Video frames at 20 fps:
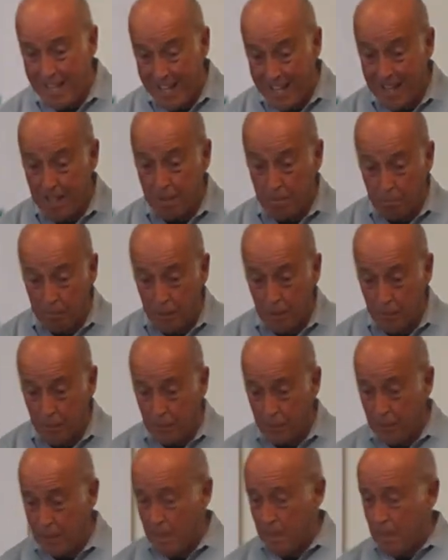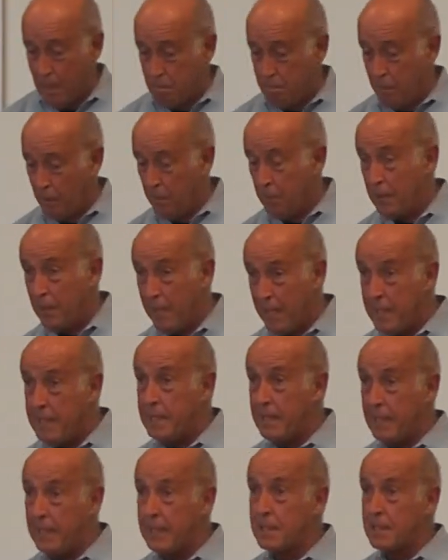And both both
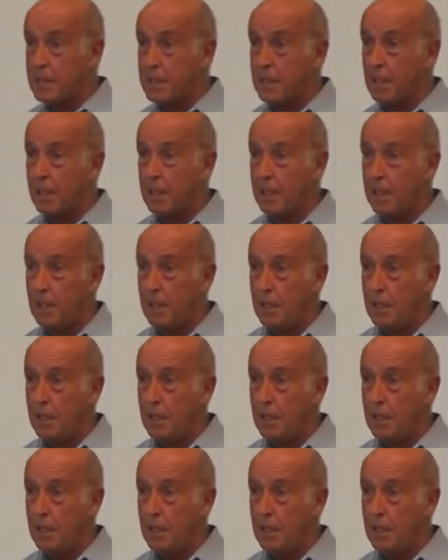atheistic